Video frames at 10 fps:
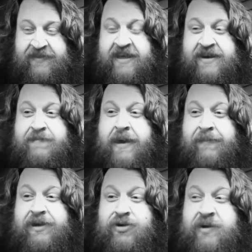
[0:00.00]
Then maybe
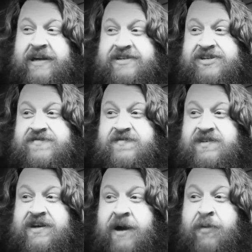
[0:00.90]
you need to
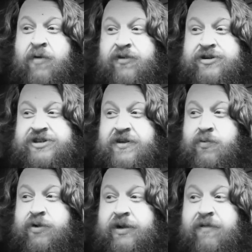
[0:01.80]
come over to the
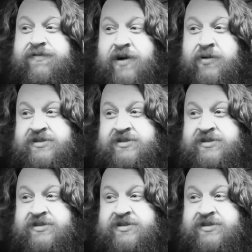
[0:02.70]
real phone